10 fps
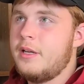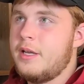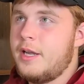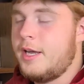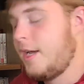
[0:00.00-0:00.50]

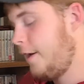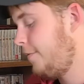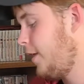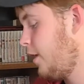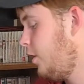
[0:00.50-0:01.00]
And I
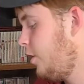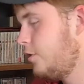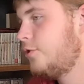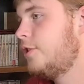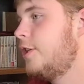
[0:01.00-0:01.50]
have like
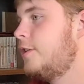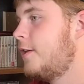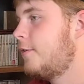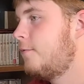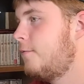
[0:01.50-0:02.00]

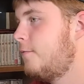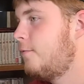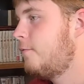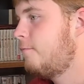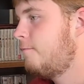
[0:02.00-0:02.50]

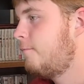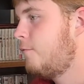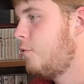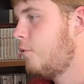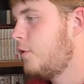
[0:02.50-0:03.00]

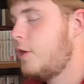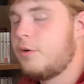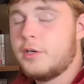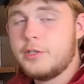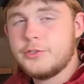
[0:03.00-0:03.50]

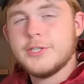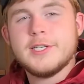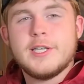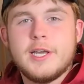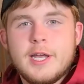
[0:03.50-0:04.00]

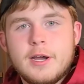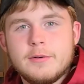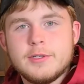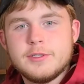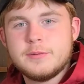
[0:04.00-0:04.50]
110
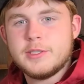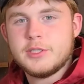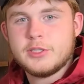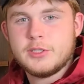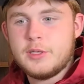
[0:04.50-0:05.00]
hours,
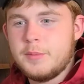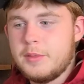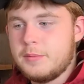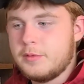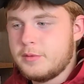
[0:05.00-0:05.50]
which some
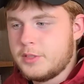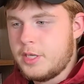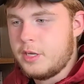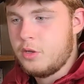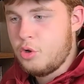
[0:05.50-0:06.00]
people
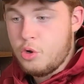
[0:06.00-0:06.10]
say,